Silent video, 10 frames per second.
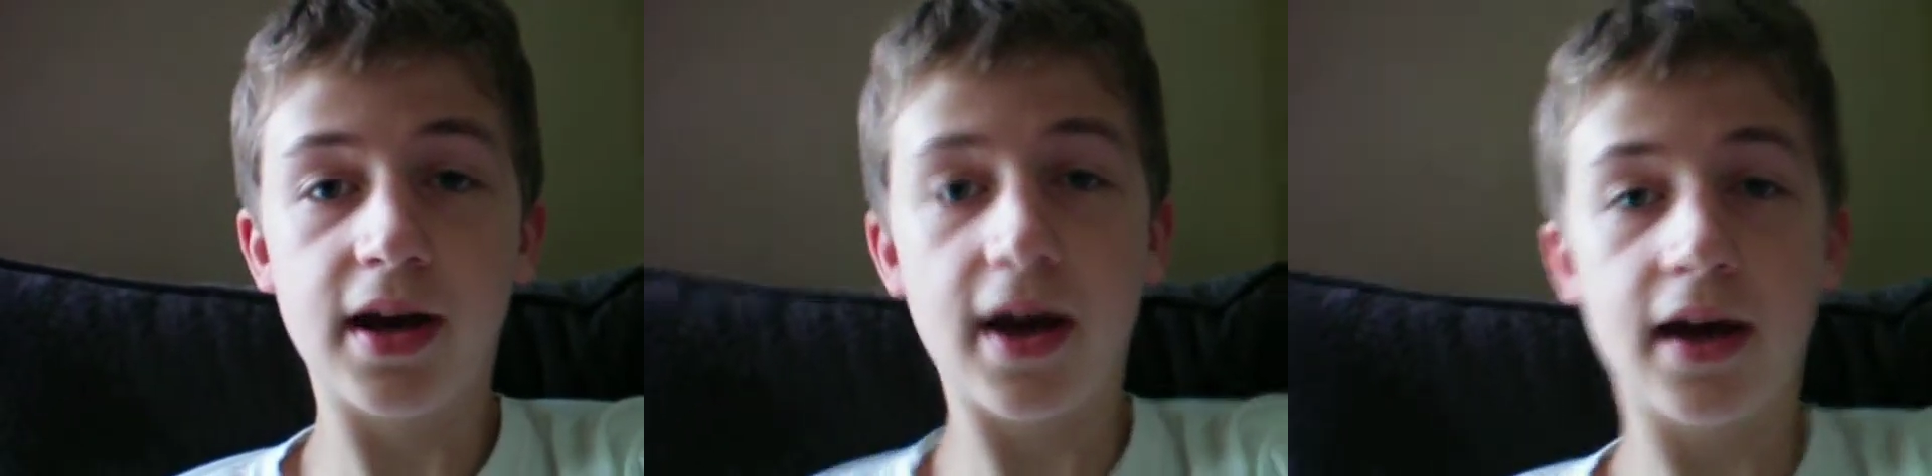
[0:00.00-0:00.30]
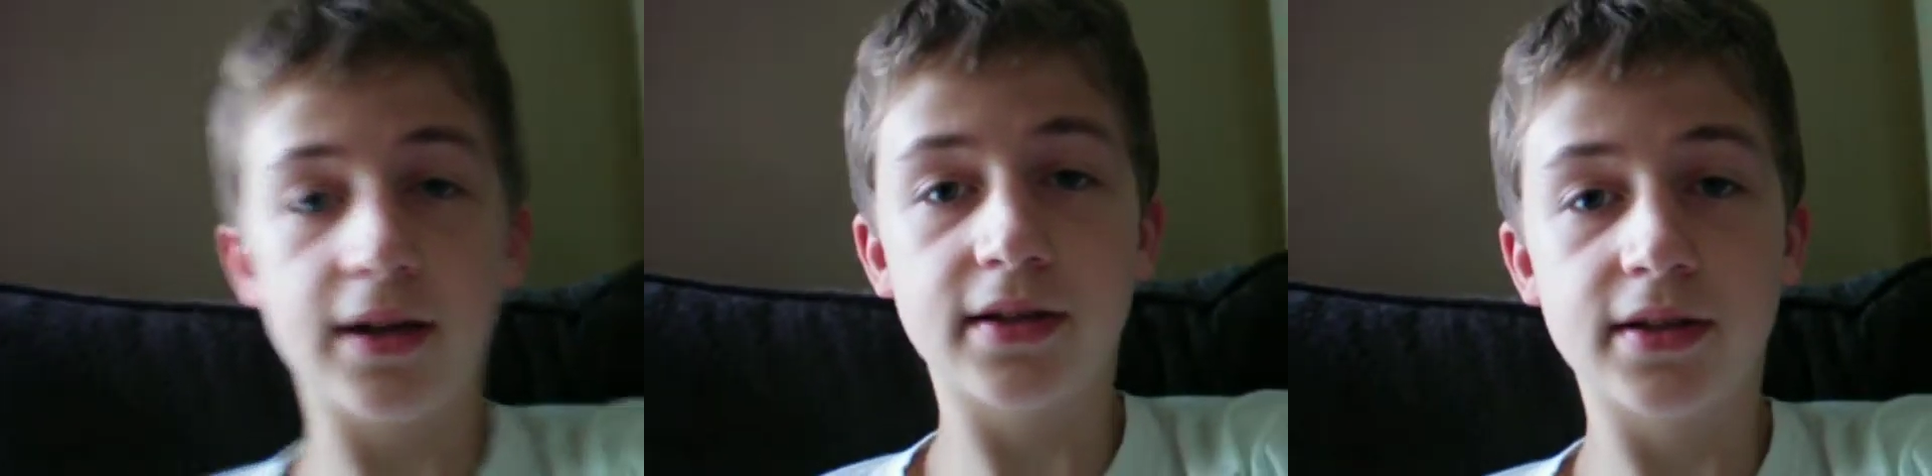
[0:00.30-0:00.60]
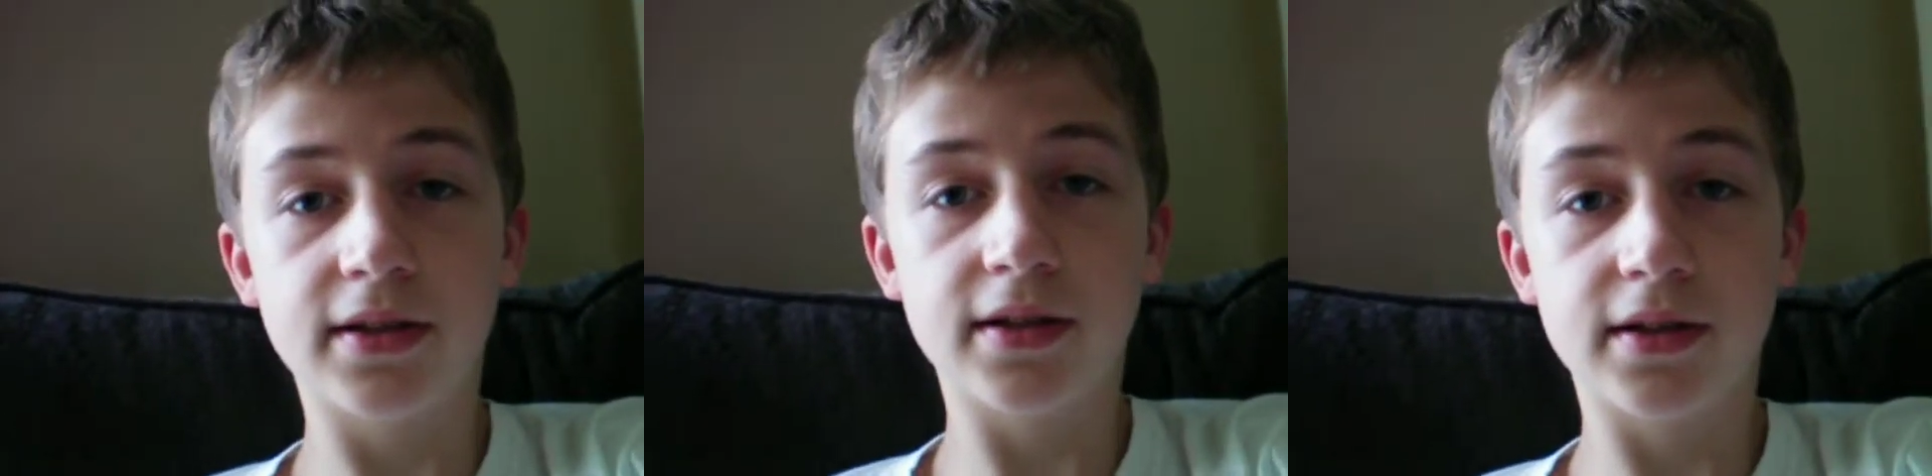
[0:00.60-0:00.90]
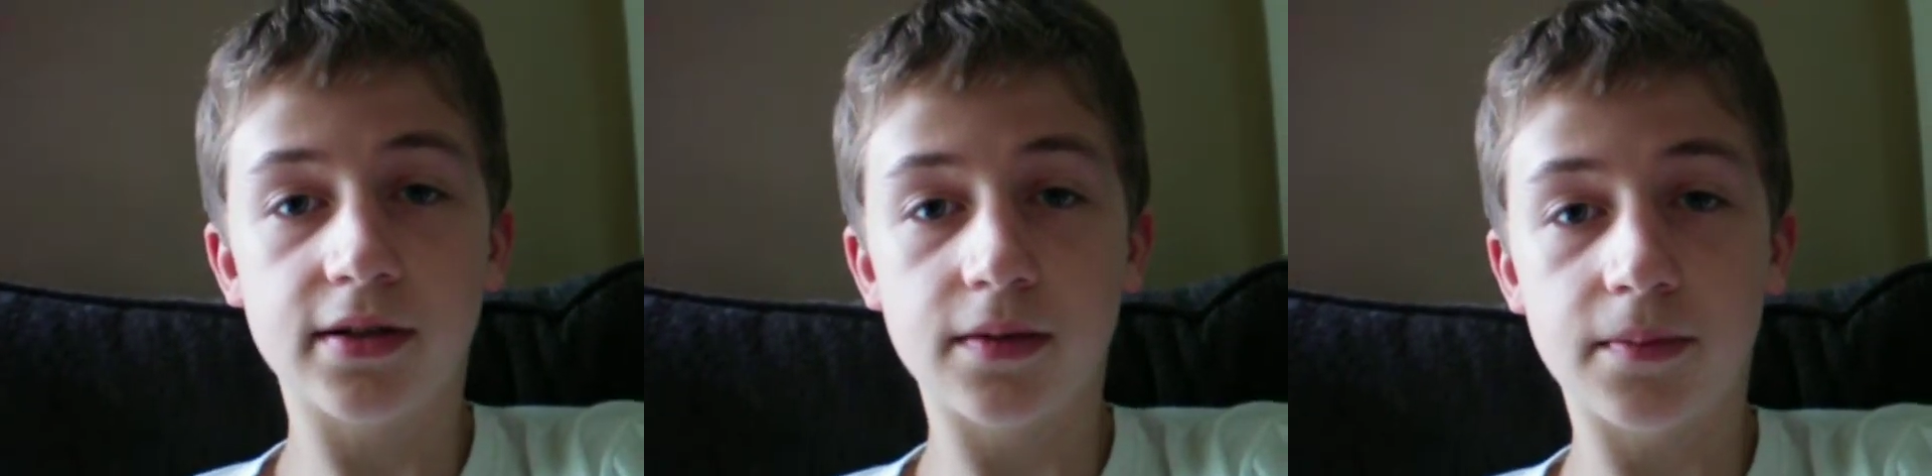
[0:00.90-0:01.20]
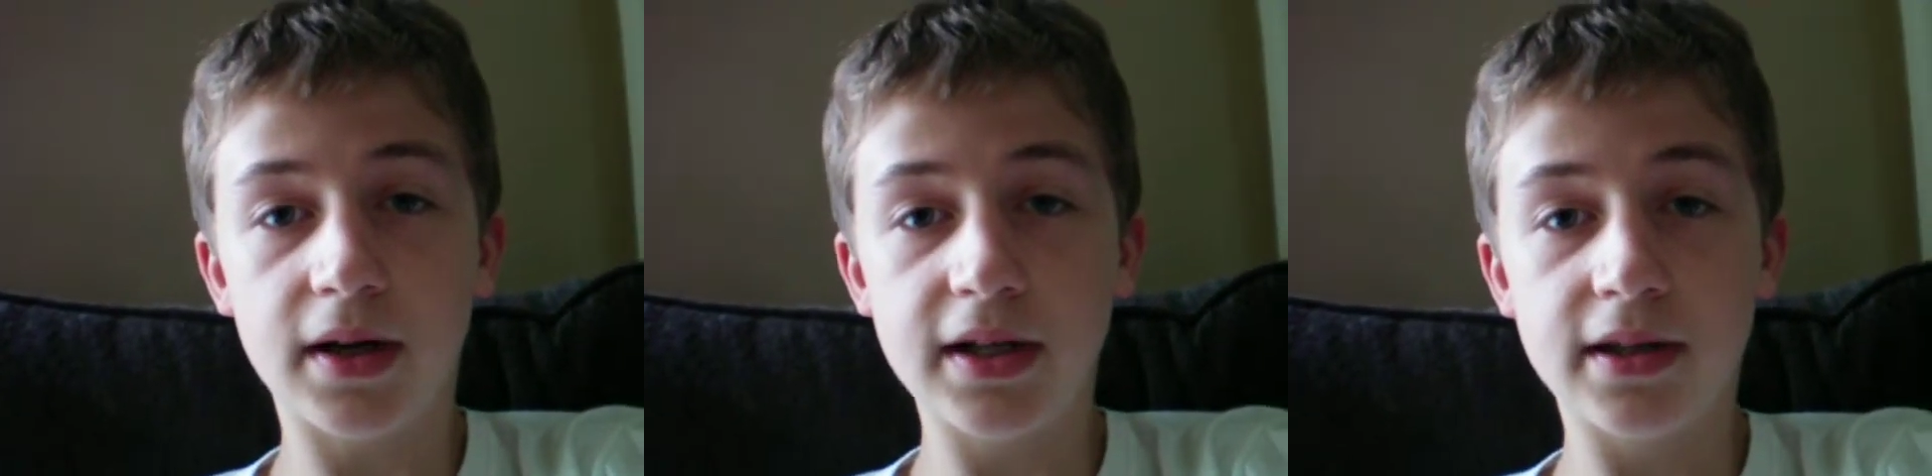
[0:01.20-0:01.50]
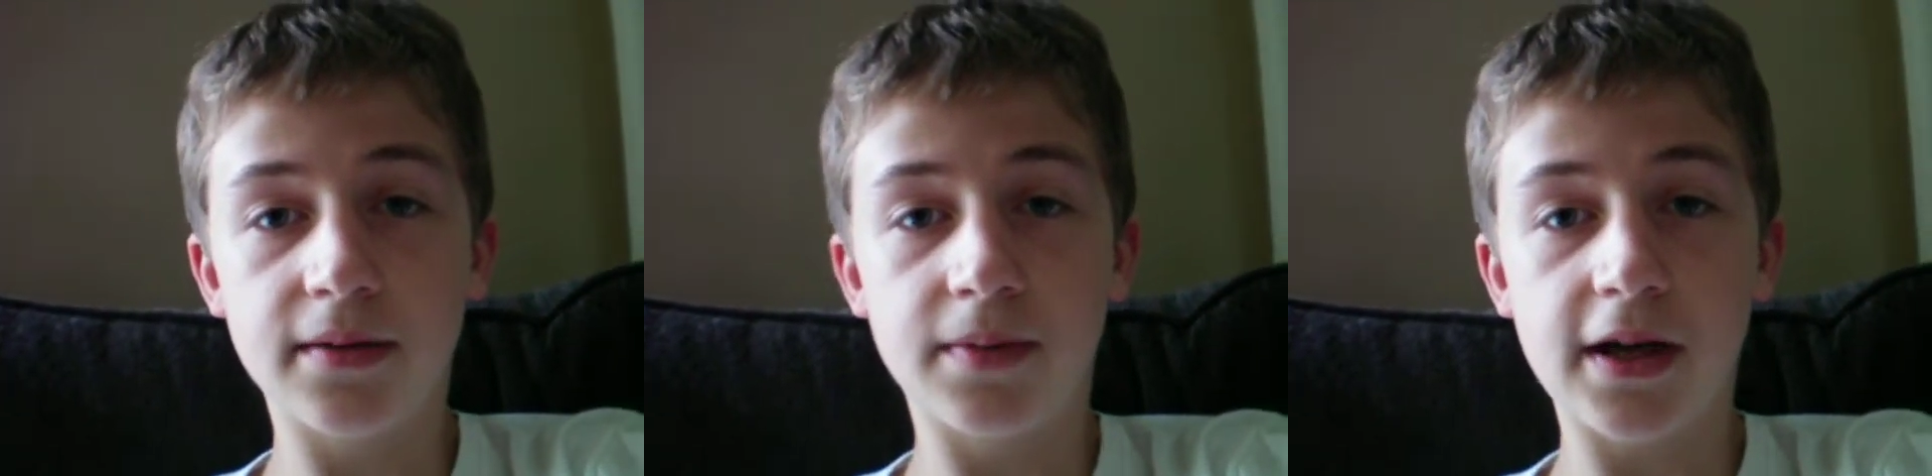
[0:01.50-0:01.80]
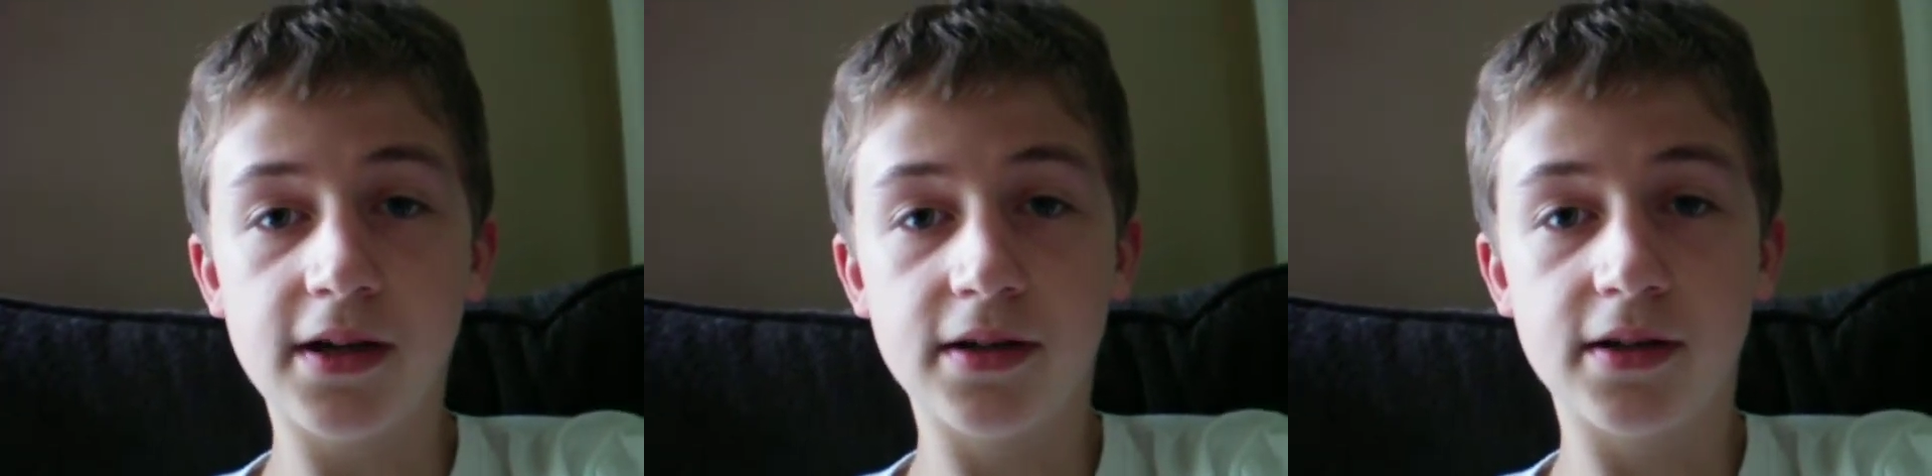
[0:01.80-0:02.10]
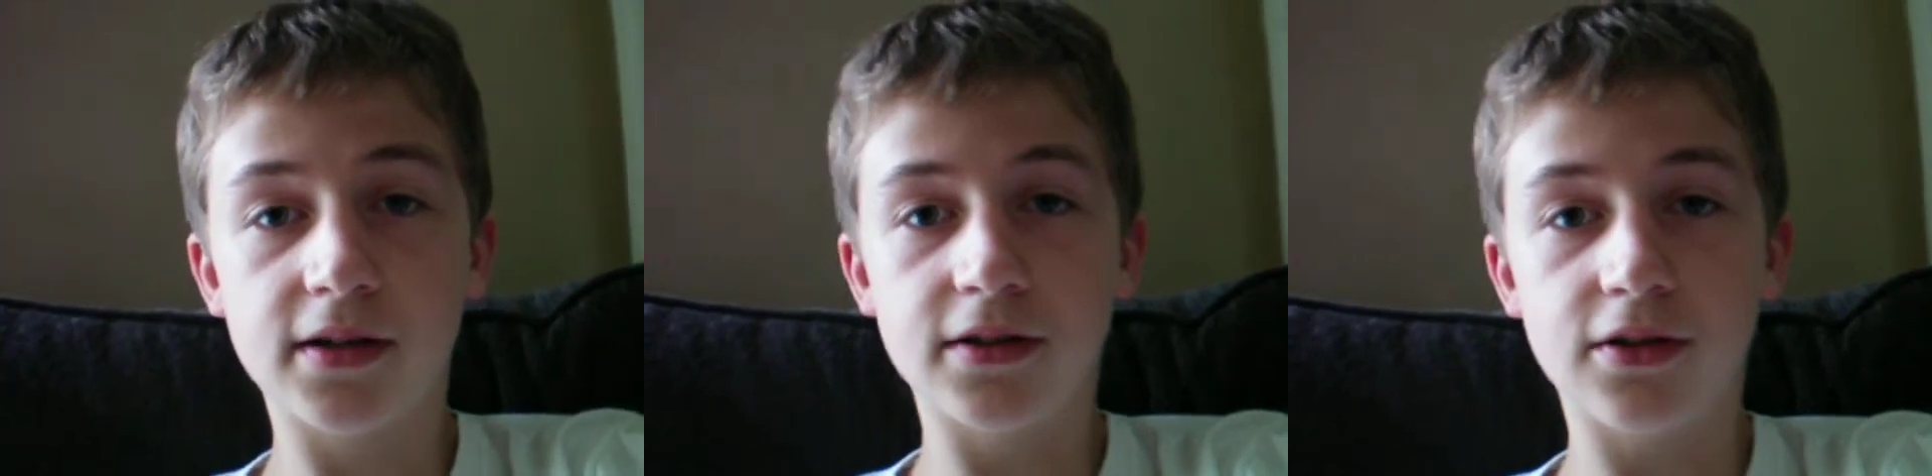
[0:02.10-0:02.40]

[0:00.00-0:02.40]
at Money in the Bank.